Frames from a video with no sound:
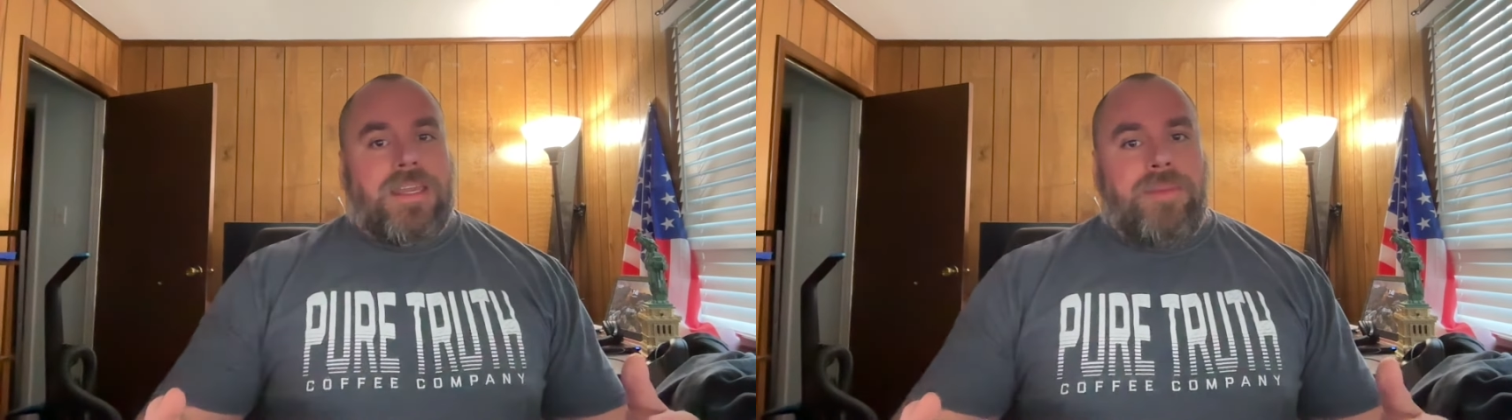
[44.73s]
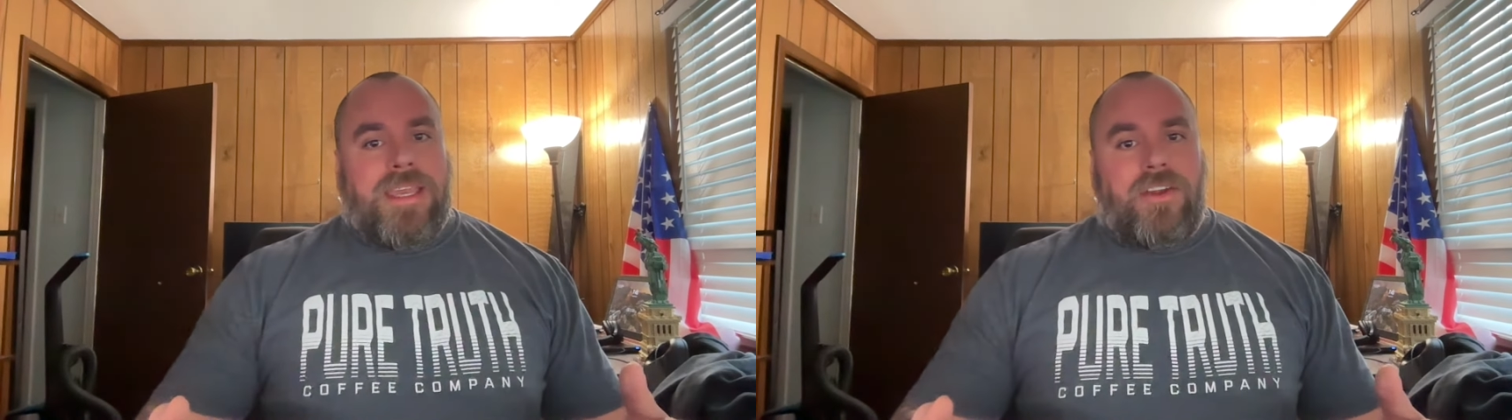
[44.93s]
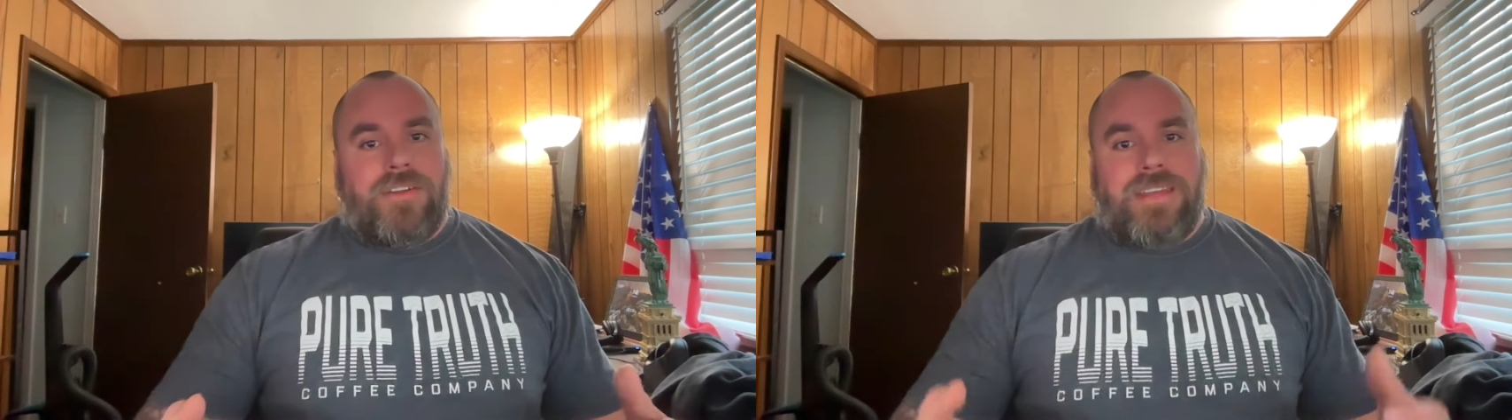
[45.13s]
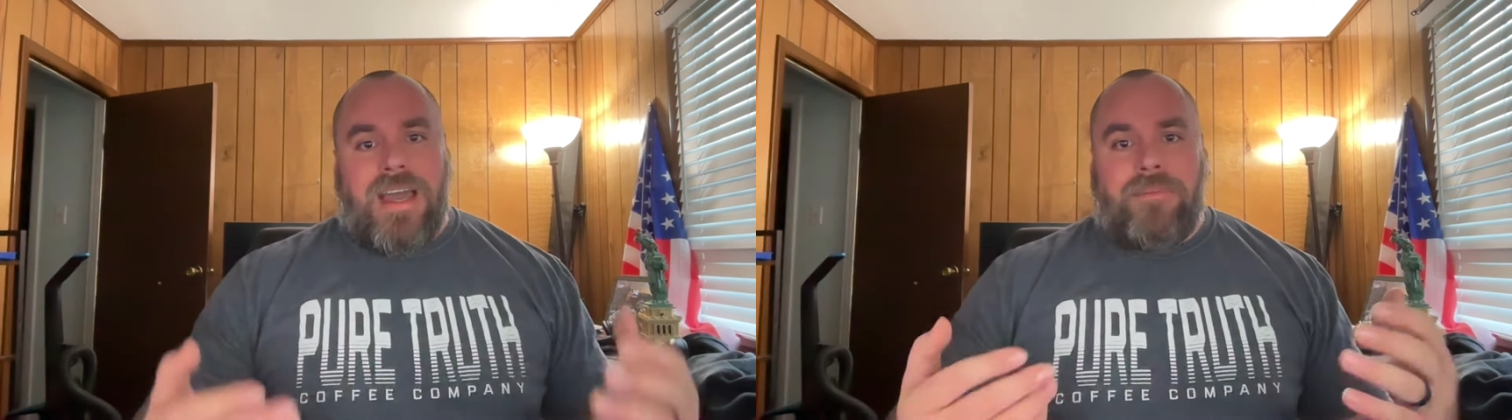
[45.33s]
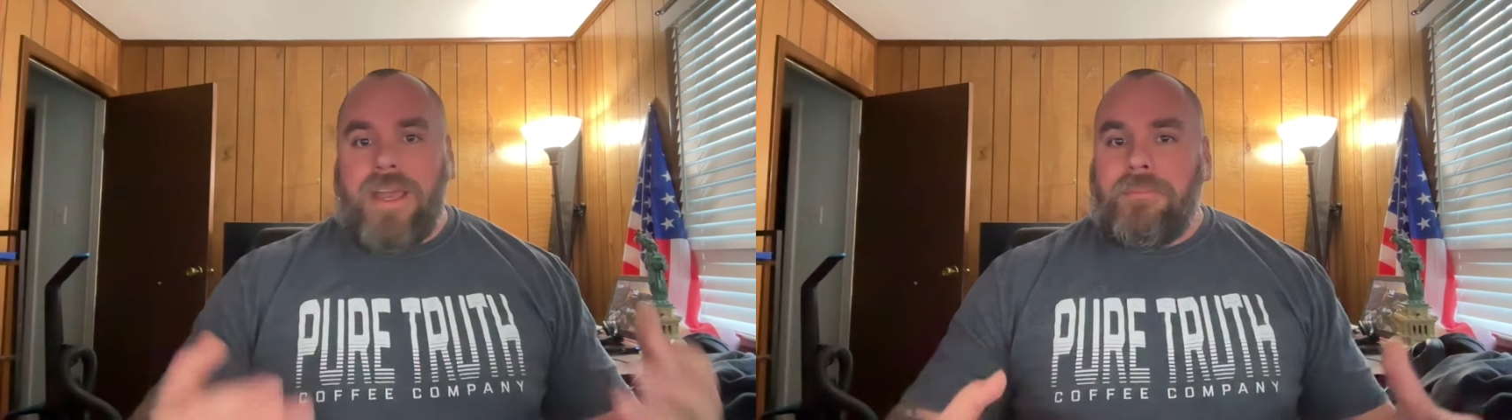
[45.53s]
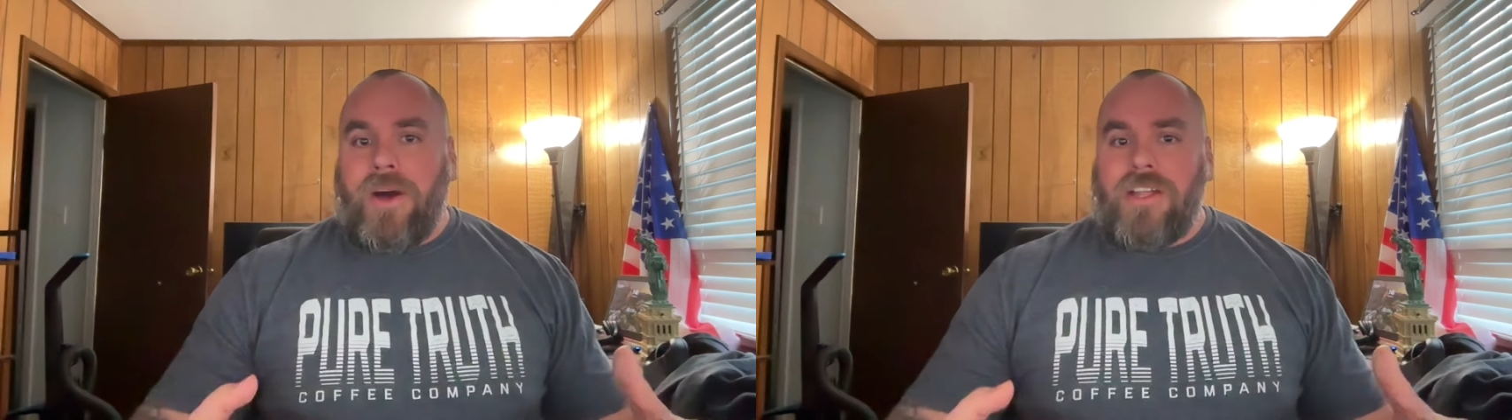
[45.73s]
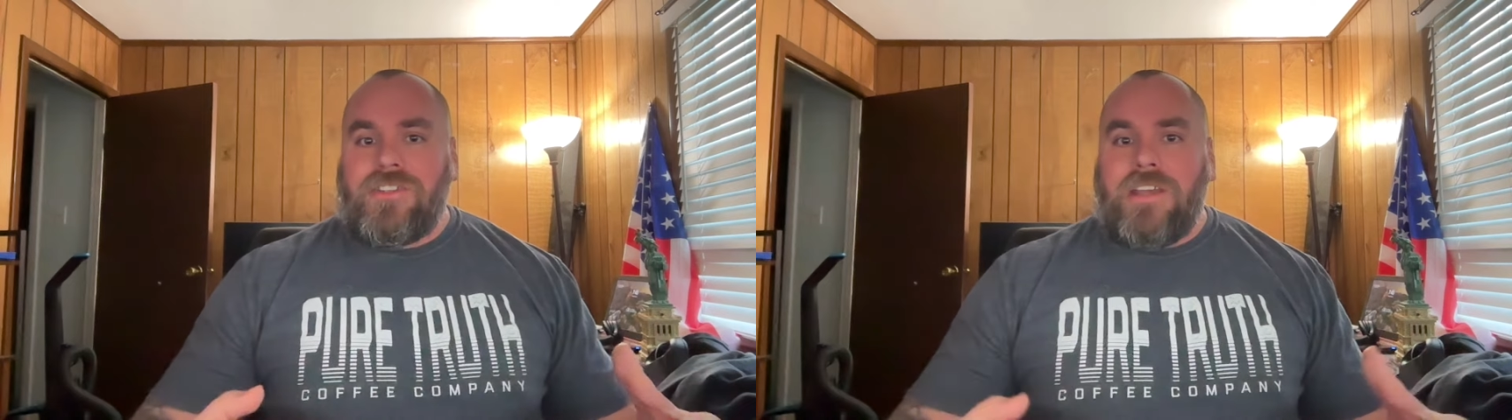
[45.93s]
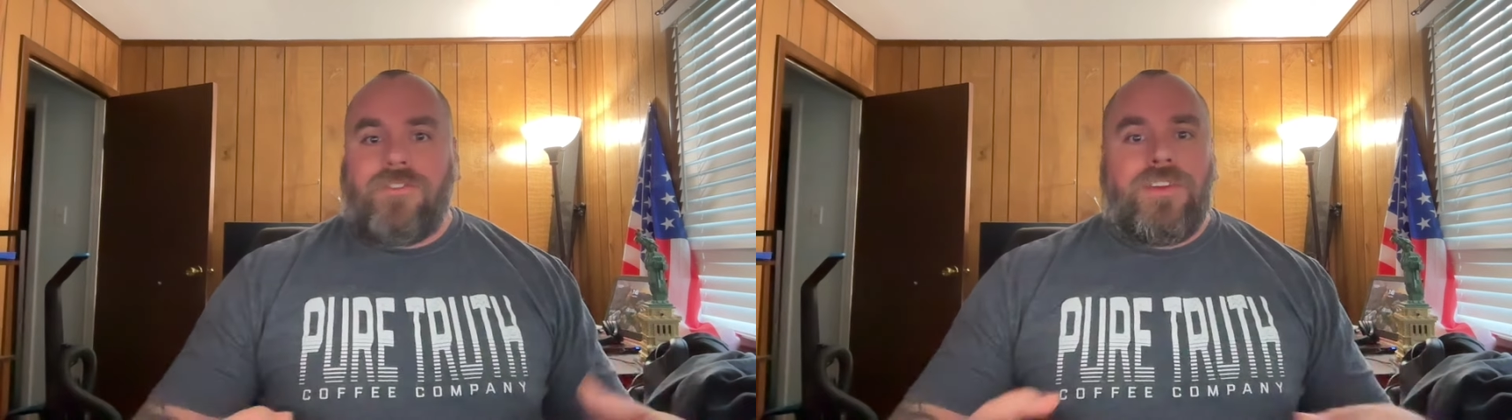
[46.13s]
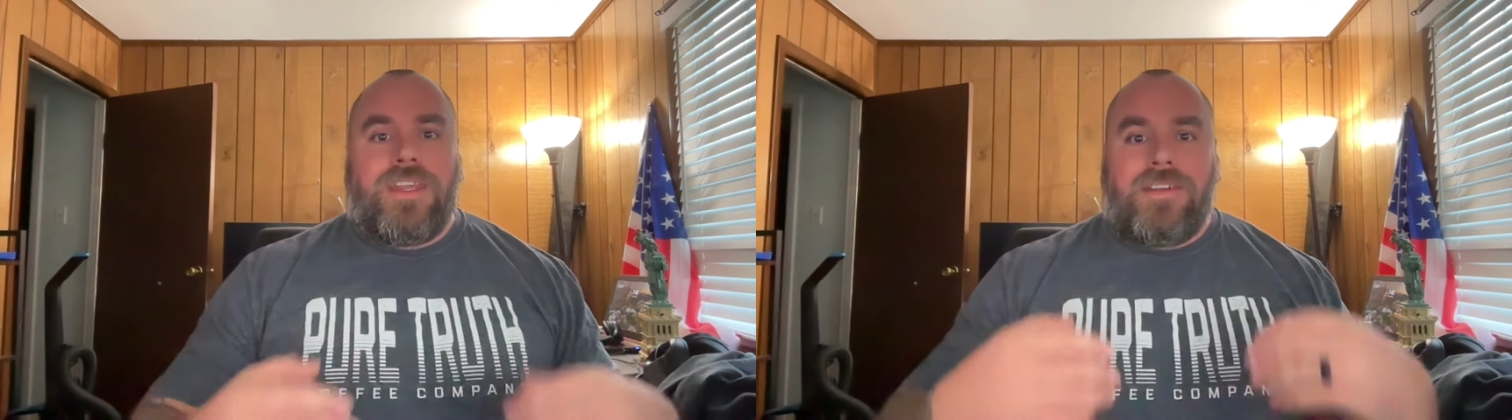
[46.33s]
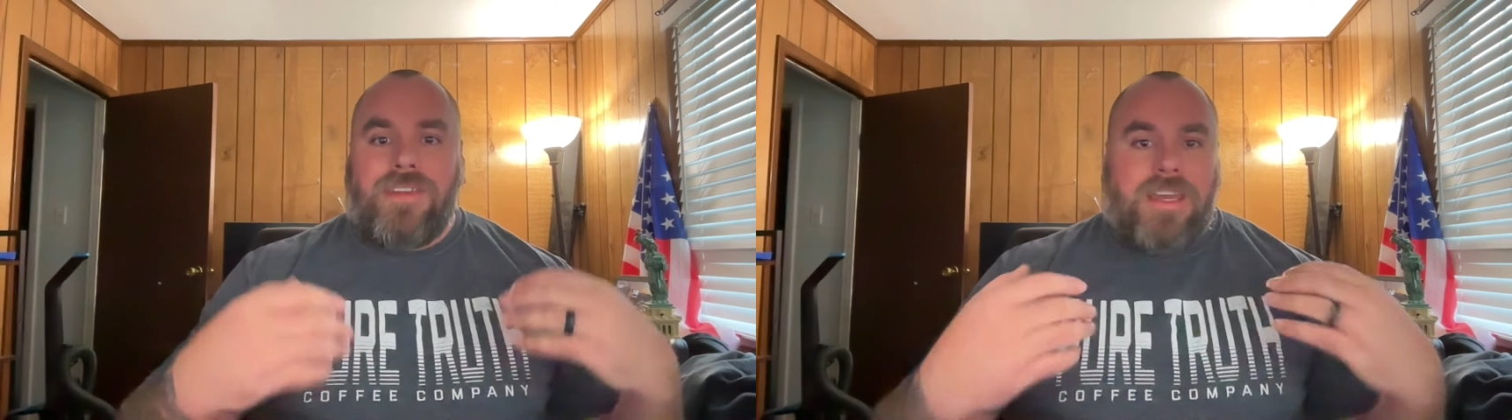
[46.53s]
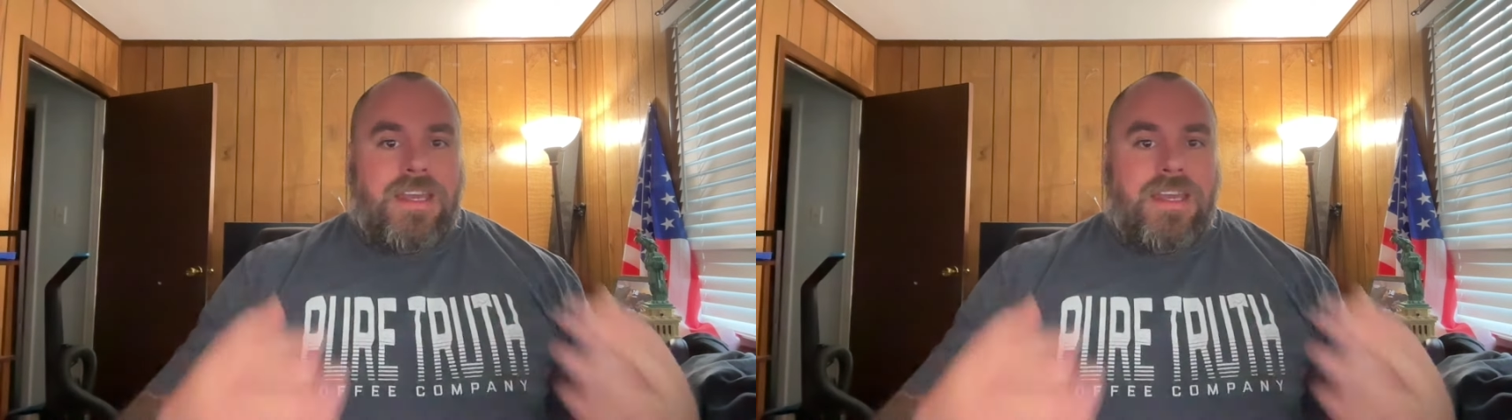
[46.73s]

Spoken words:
going to make it on time. I apologize for this.